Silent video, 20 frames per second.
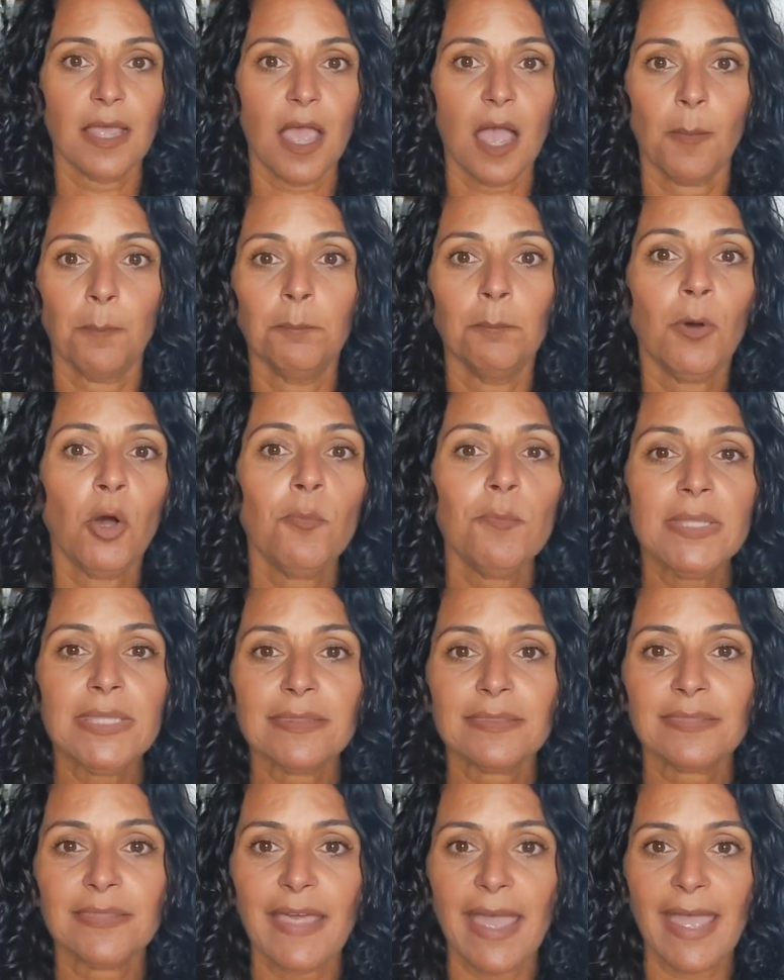a
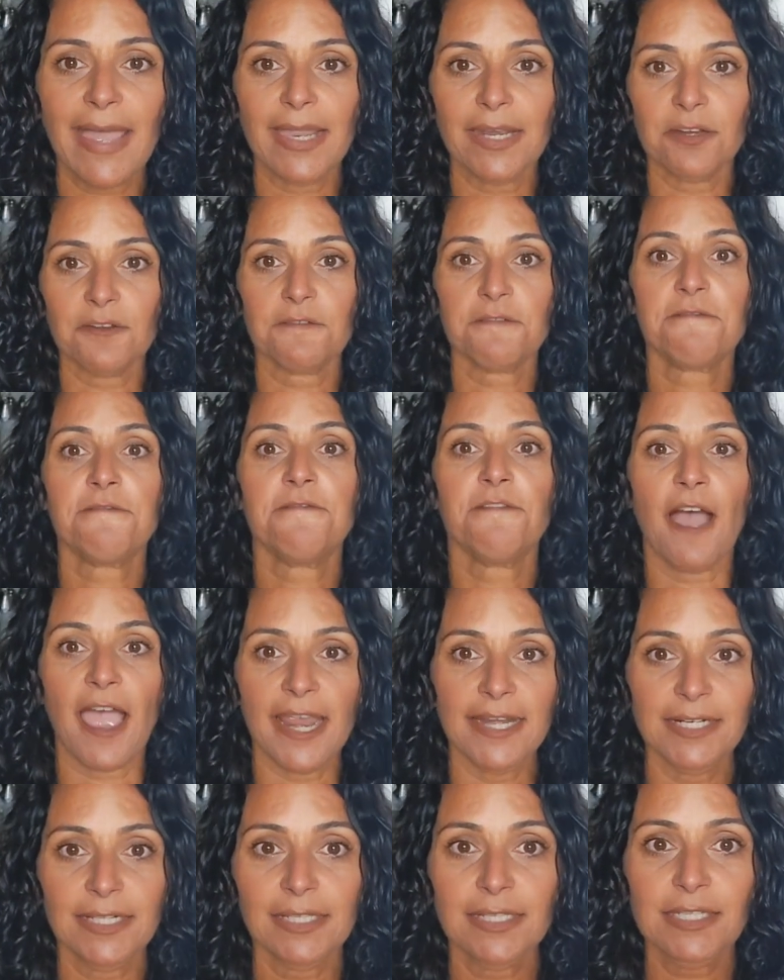moment that
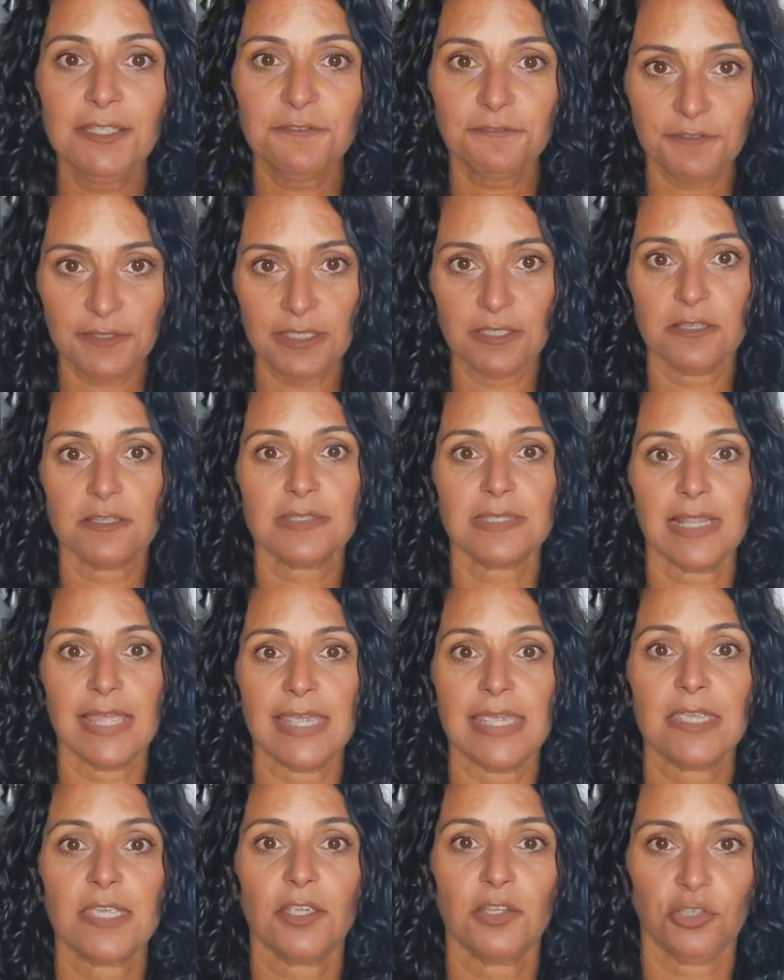finally feels
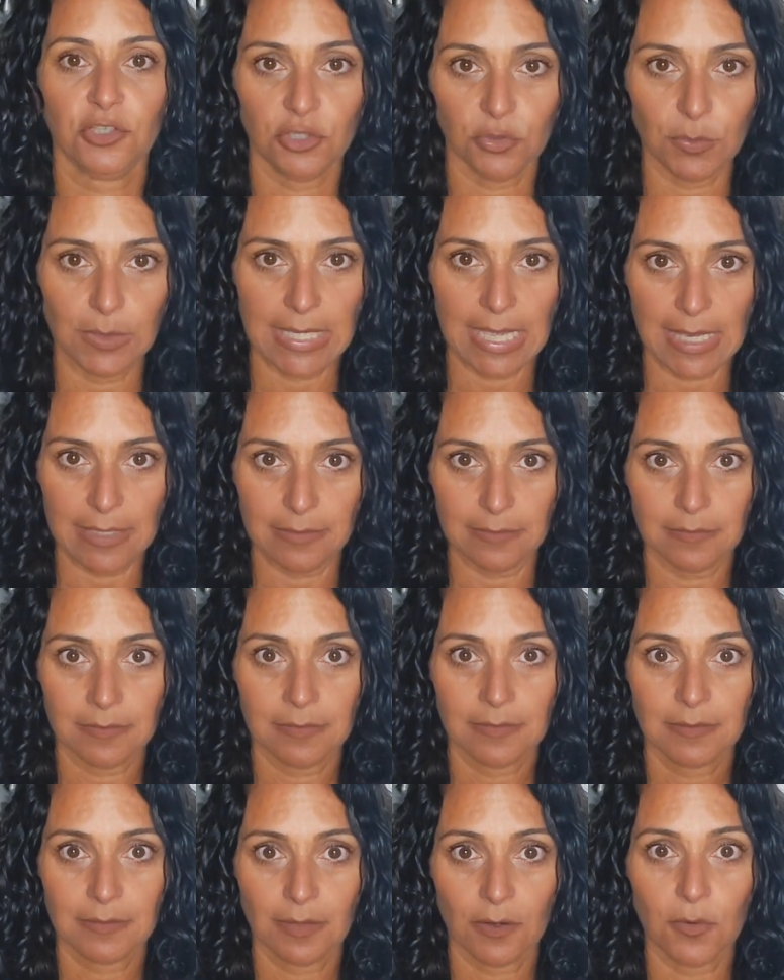like you again,
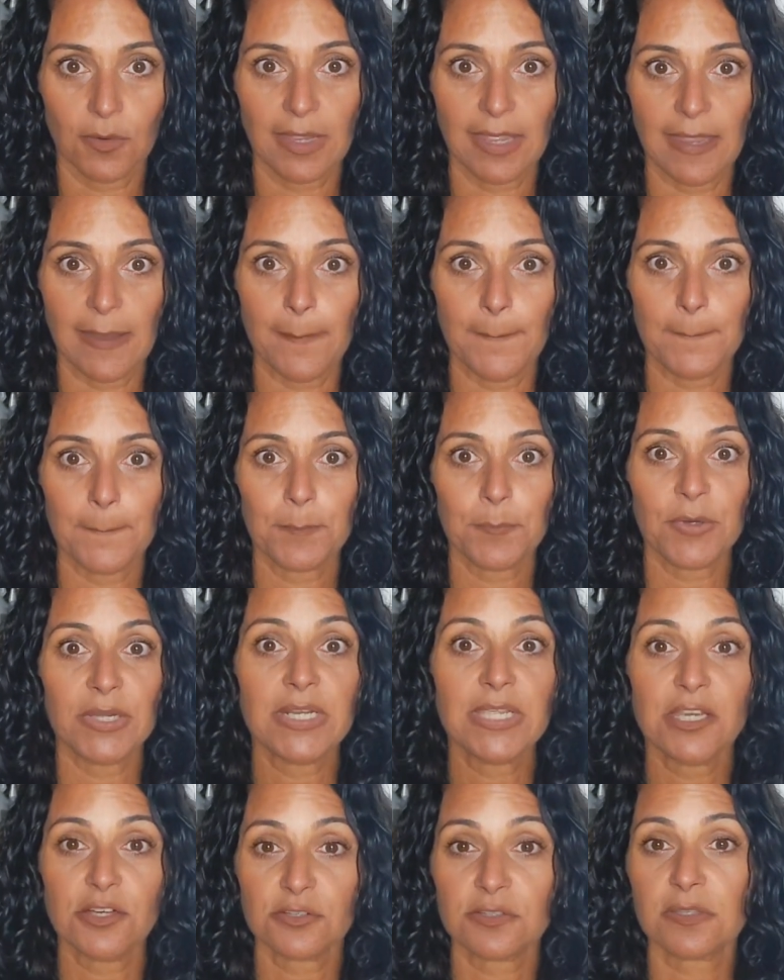okay? But
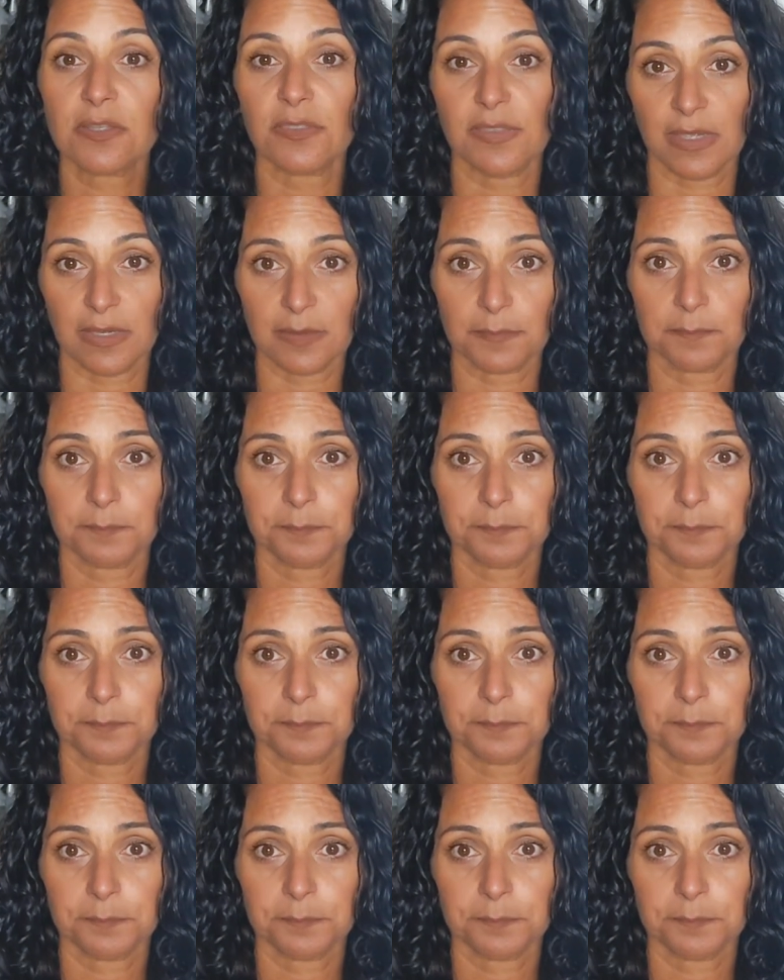here's the thing.